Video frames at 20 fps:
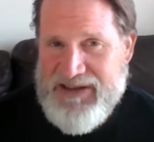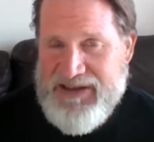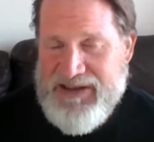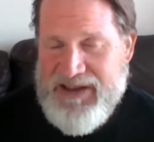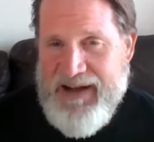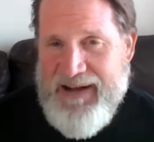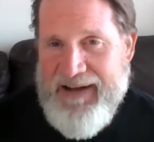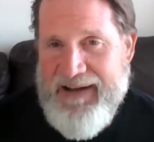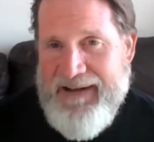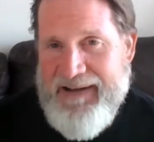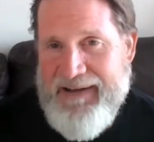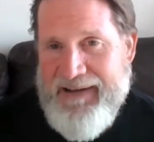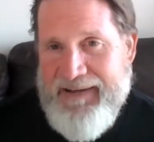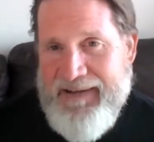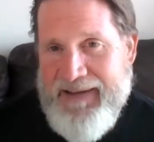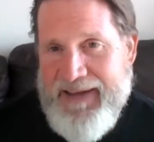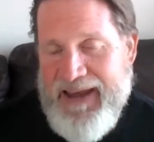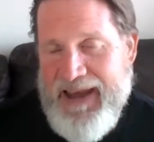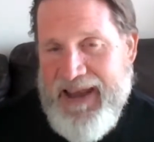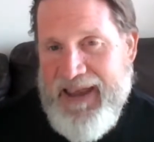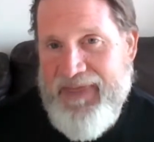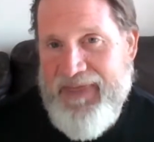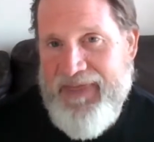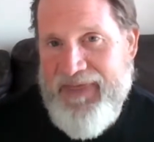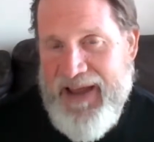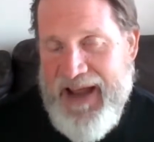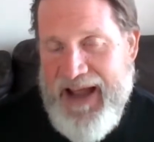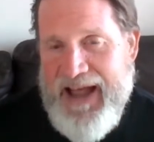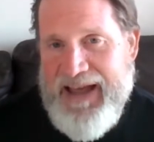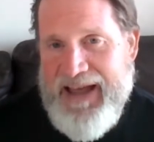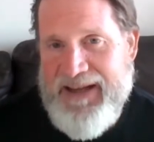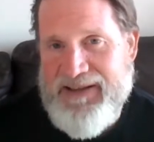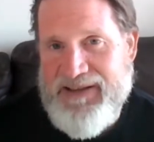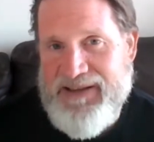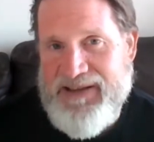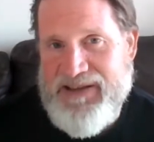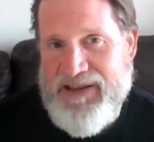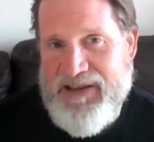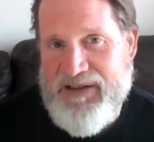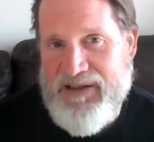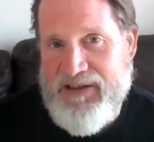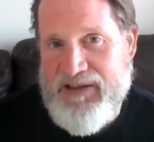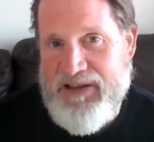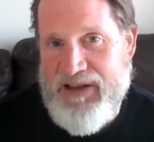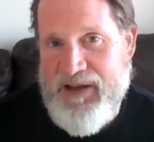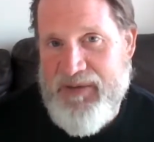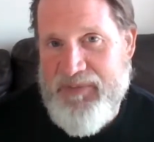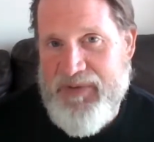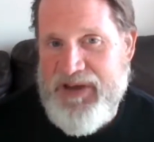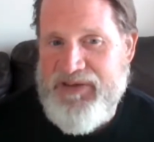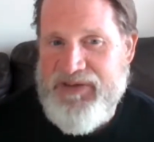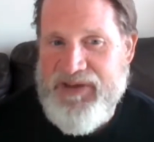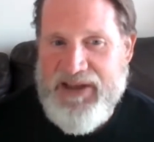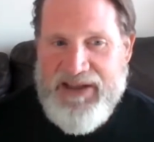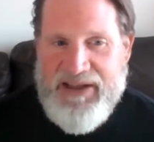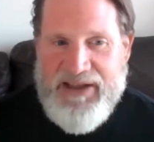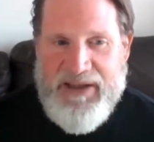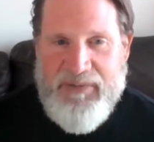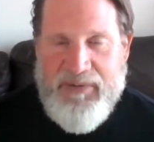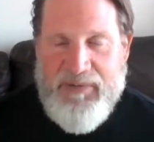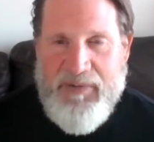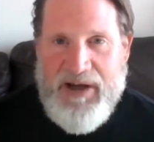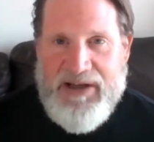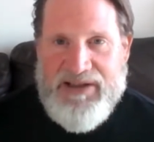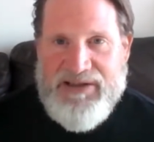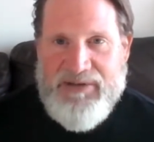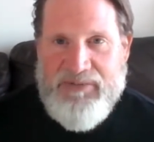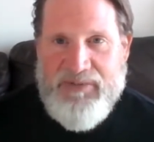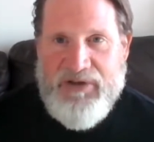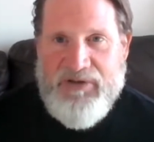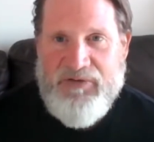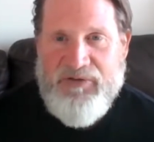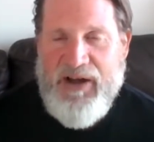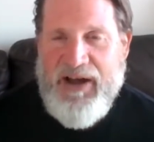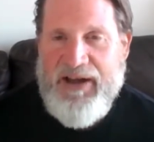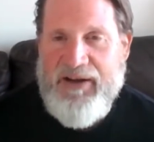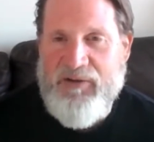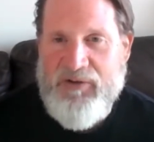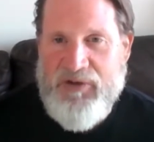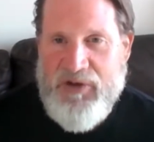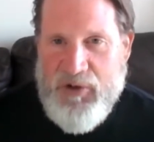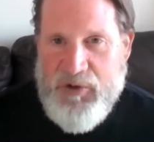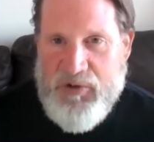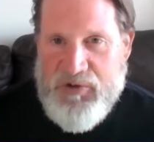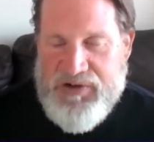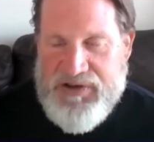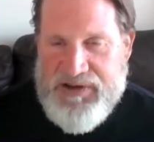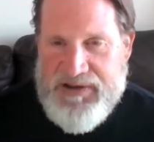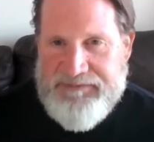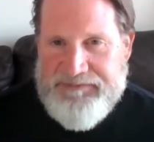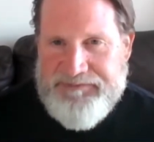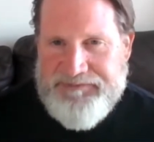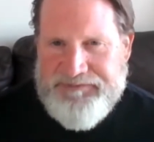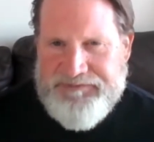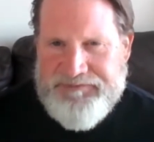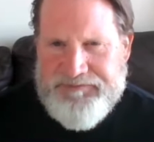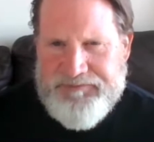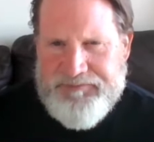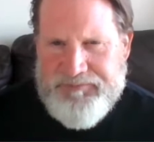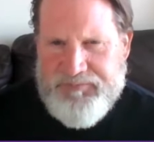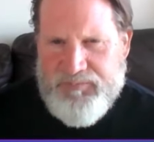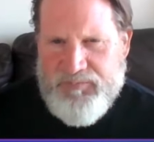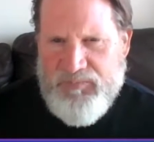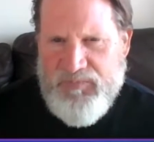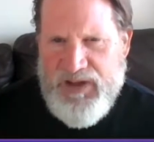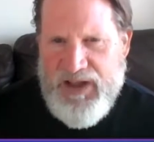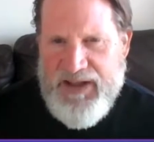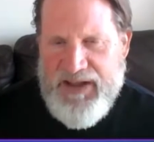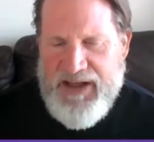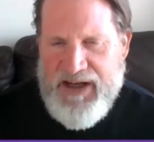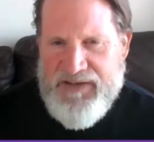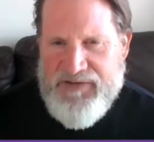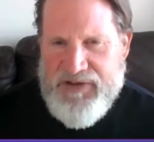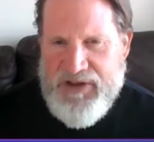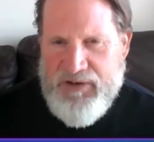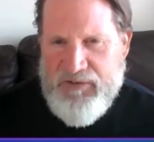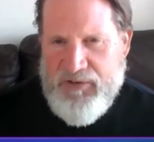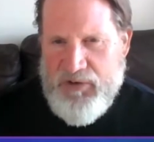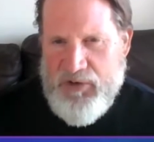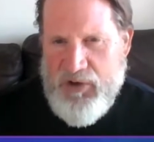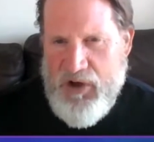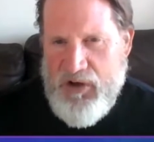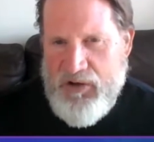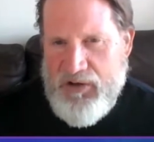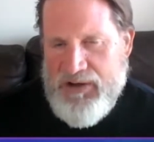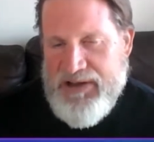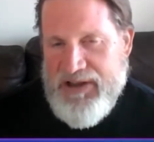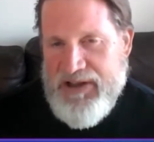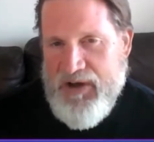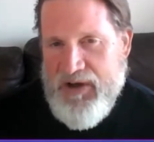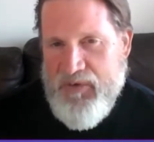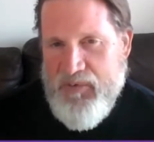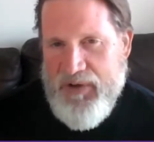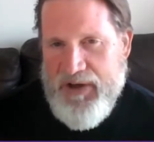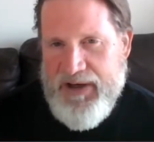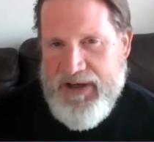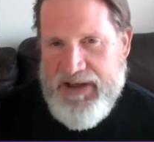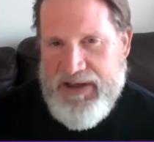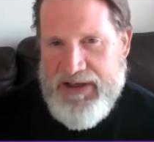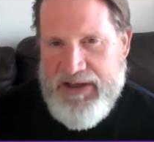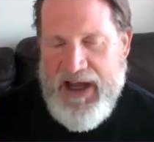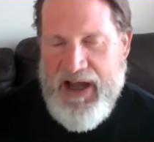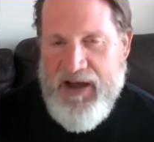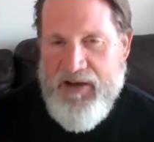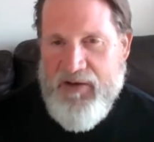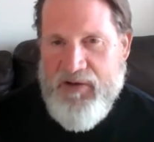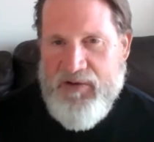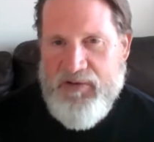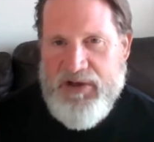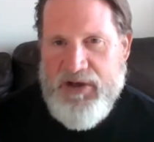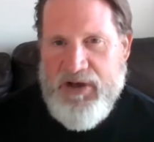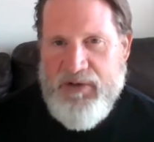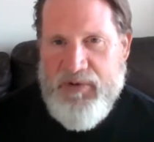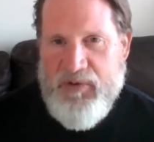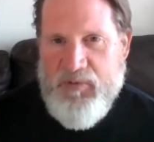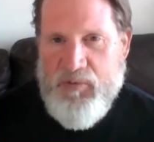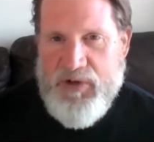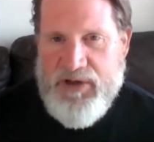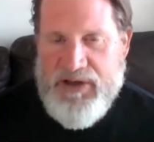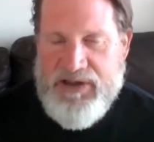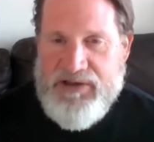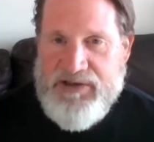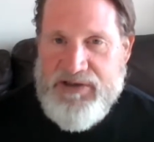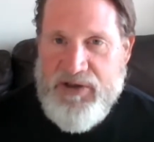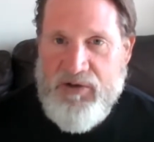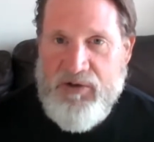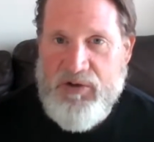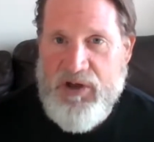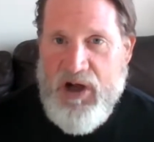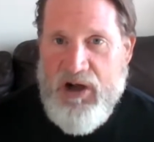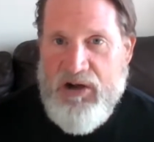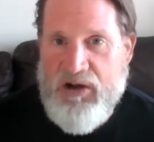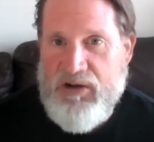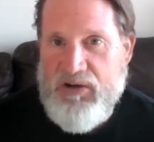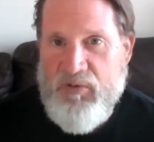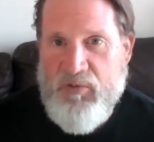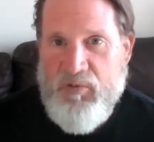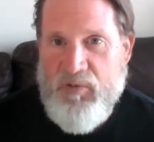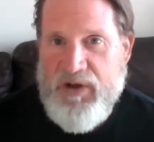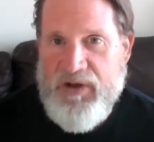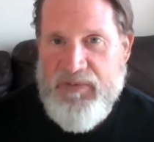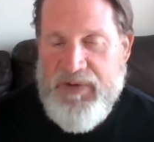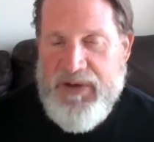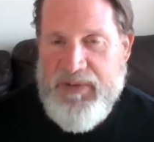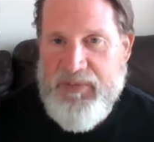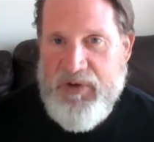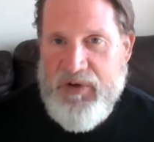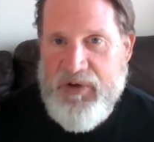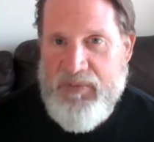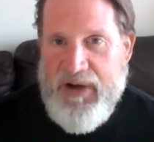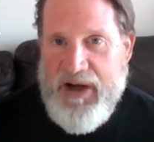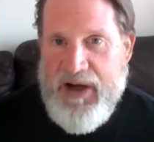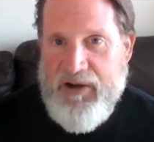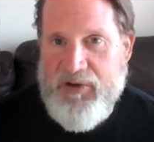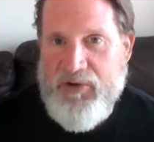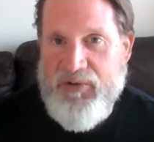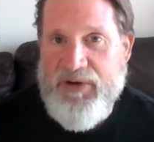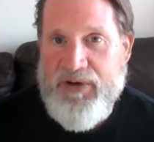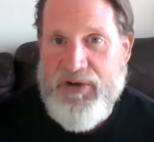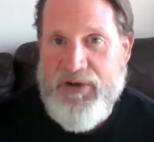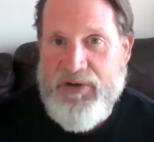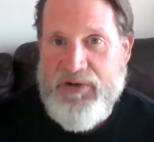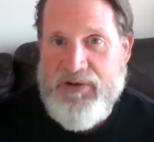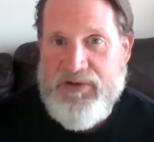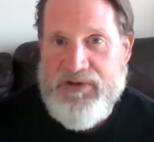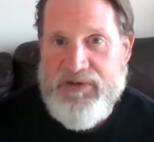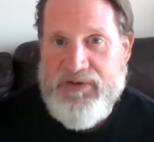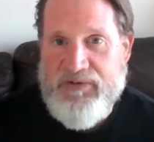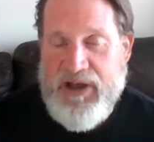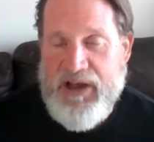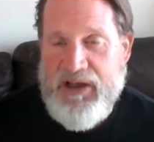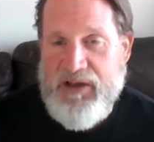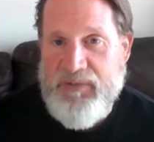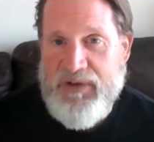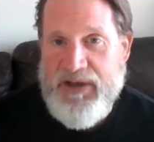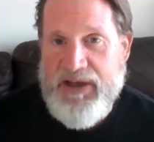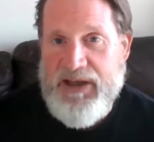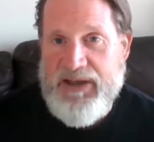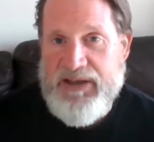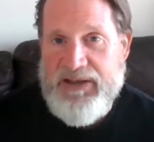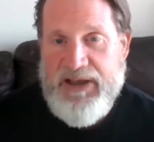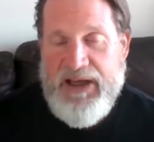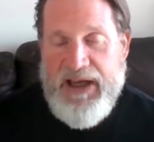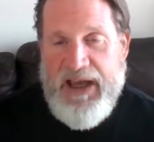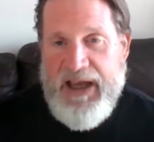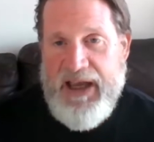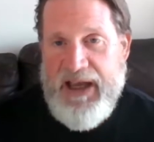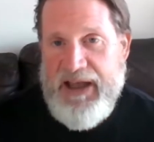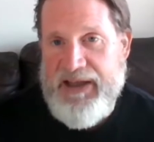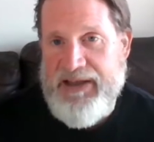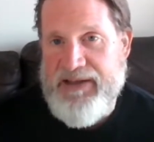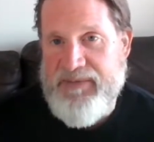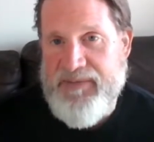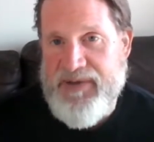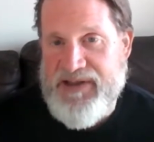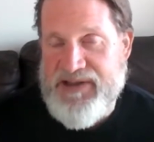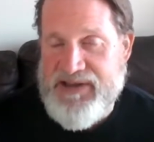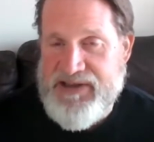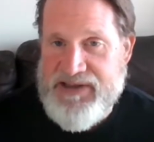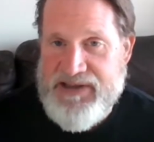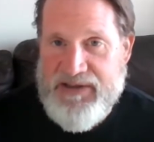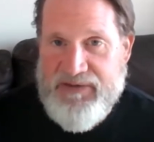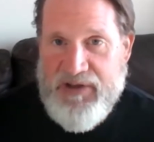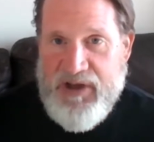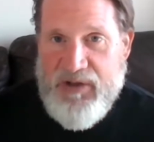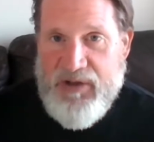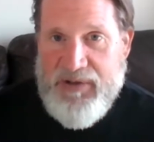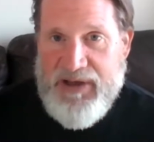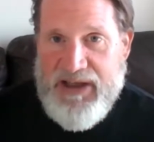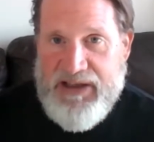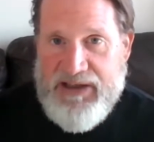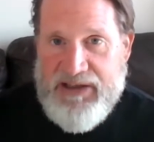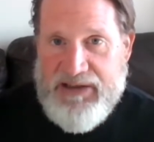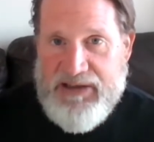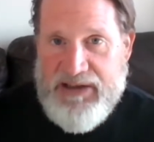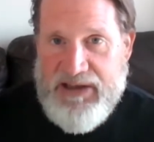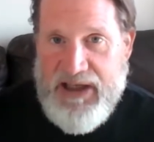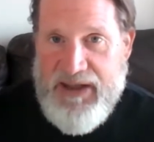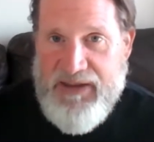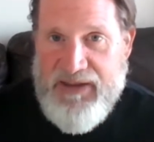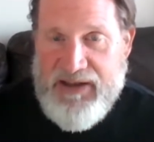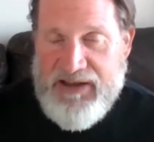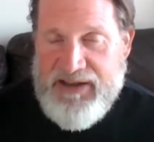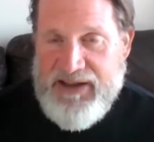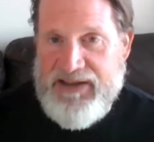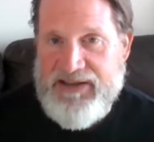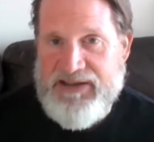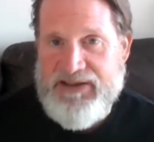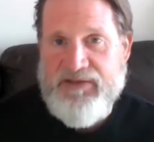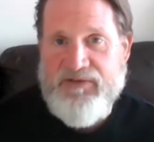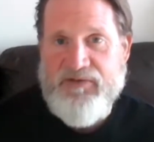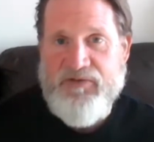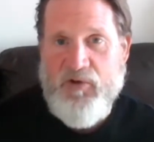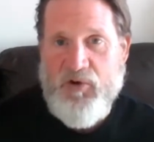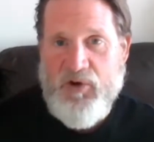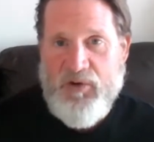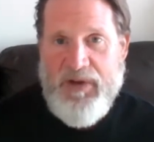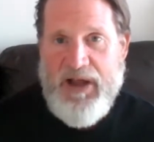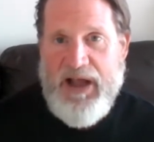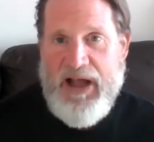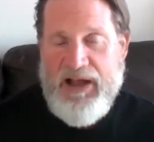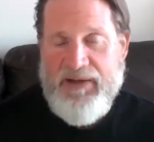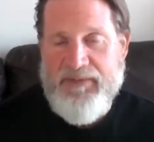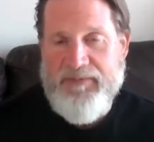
And that is a big thing to keep in mind, some of the final notes that I've said overall. But now, I've been working so long with people about career development and business development in the LinkedIn format.